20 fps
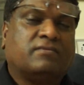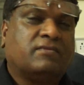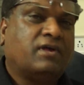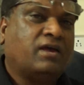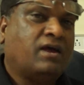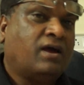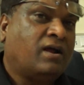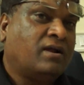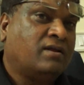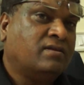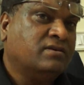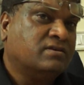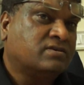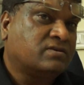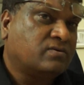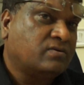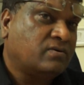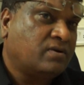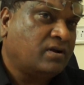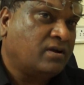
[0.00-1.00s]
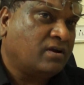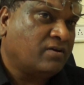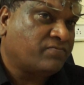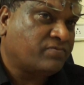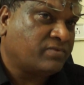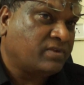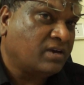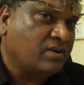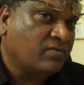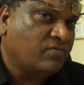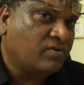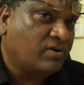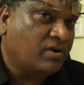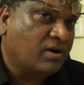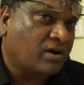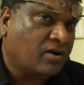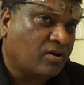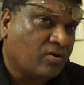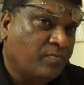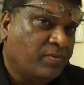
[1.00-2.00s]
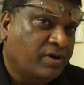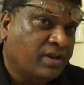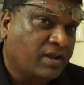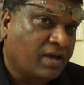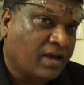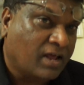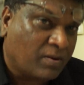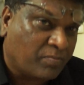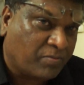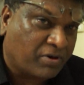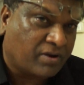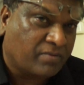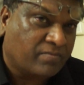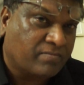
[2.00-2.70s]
Had this kind of thing would not have been helped,